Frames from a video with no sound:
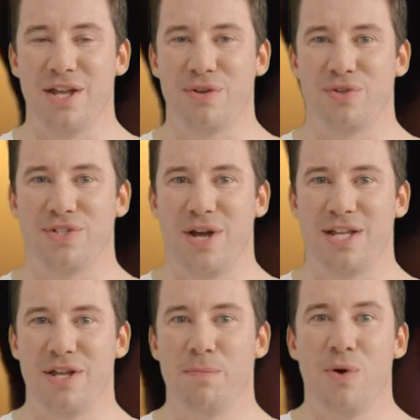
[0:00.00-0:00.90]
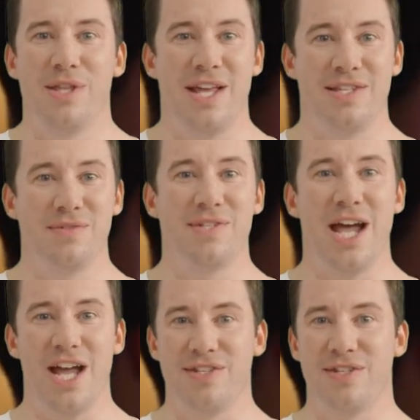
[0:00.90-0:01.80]
and other slightly more intensive
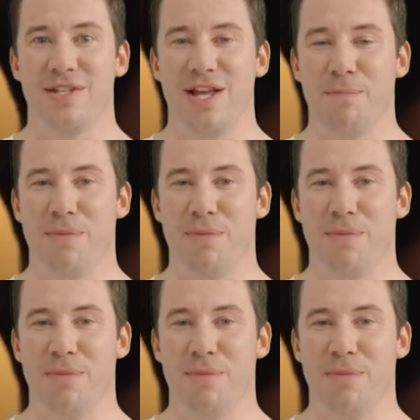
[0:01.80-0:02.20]
tasks in